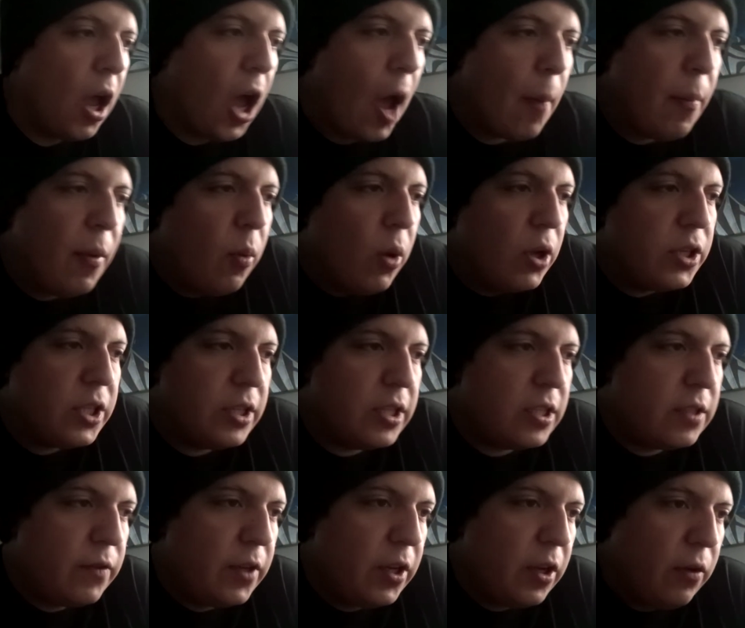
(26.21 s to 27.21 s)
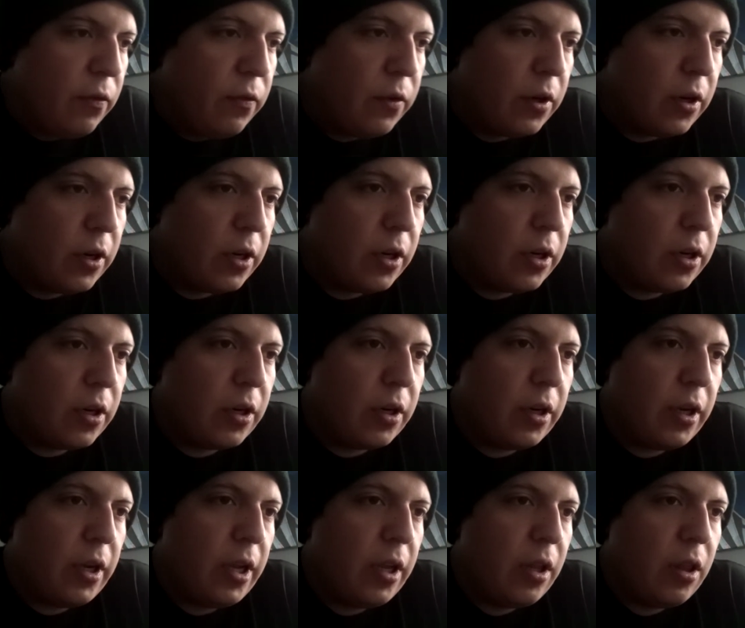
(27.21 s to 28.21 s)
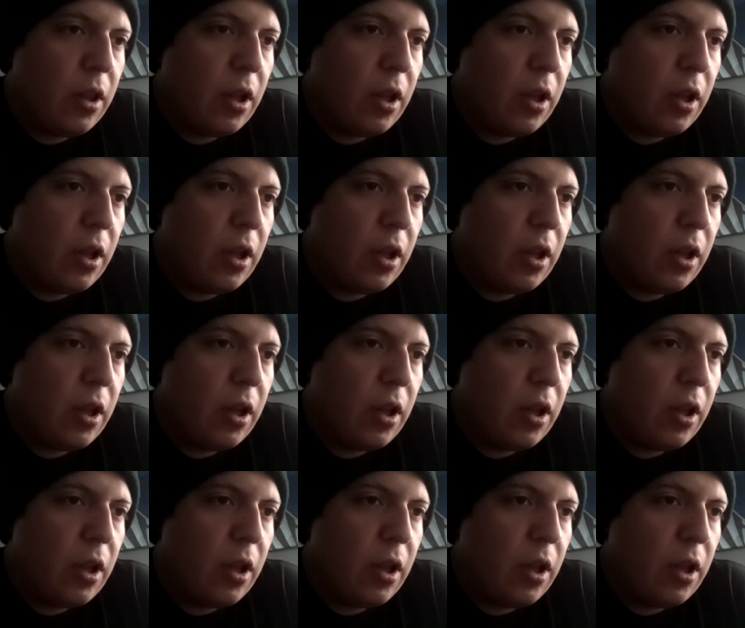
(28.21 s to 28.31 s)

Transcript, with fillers: I've been watching this video for